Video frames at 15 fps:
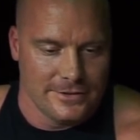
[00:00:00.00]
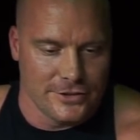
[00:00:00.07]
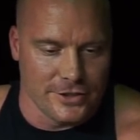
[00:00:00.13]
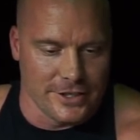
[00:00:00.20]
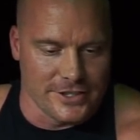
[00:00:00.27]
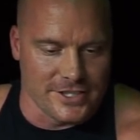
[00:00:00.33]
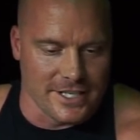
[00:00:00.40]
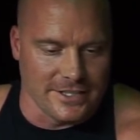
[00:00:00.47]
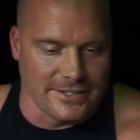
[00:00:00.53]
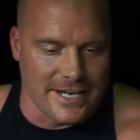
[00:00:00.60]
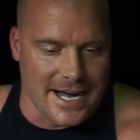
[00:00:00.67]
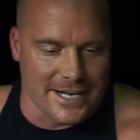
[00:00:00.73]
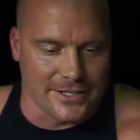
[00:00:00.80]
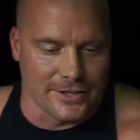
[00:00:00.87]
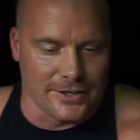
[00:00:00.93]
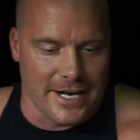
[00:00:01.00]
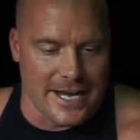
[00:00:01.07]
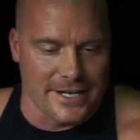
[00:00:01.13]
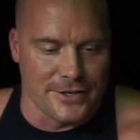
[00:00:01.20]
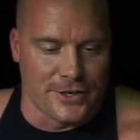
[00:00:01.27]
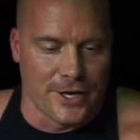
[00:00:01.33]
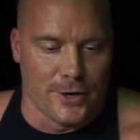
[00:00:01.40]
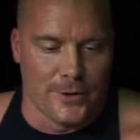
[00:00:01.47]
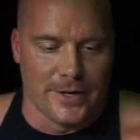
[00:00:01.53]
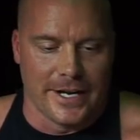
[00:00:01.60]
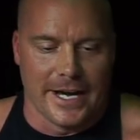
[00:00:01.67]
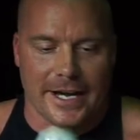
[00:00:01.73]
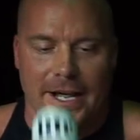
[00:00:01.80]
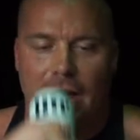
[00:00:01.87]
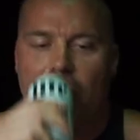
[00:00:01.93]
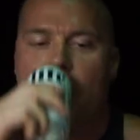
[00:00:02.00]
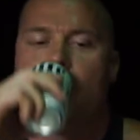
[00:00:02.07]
Should have said Dr. Ed Cohen on it.